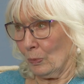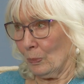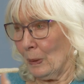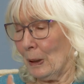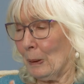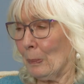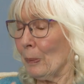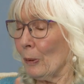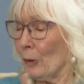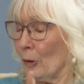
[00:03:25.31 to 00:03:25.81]

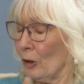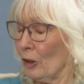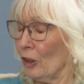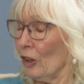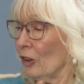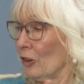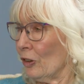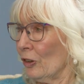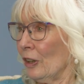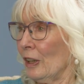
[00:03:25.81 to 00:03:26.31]
people
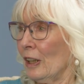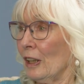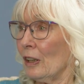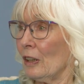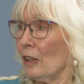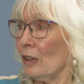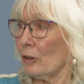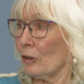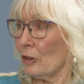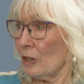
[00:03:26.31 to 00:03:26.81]
on the
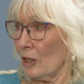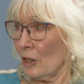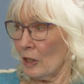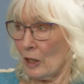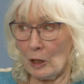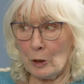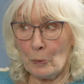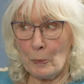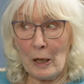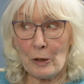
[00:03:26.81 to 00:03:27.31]

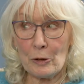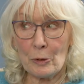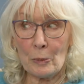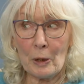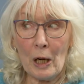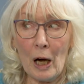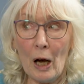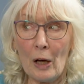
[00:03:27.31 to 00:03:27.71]
autistic spectrum,